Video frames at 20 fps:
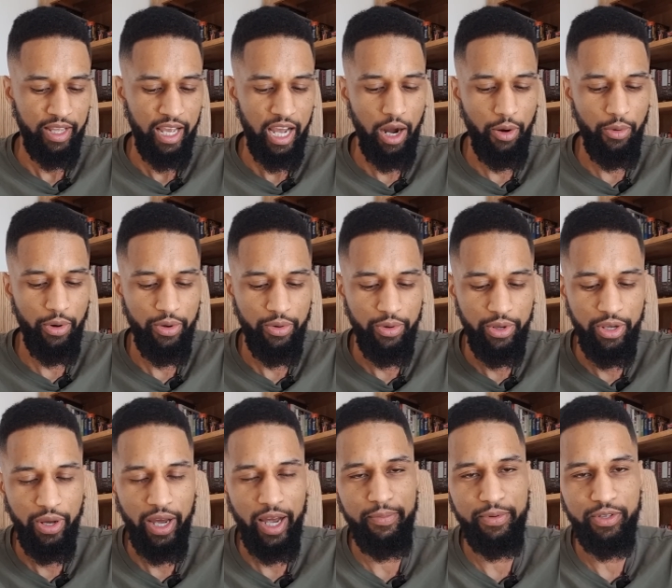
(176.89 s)
How are
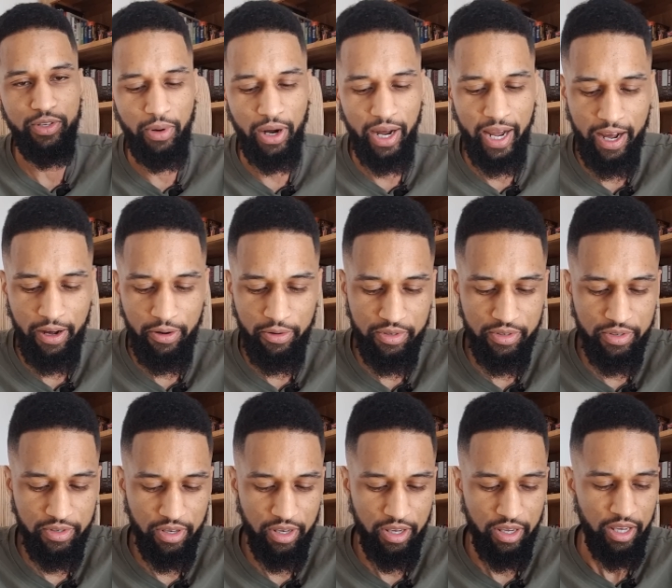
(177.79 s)
you able to buy a
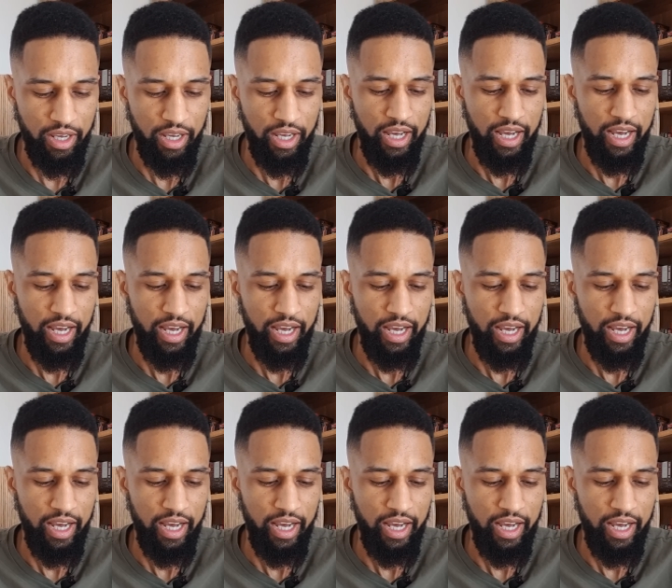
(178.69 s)
house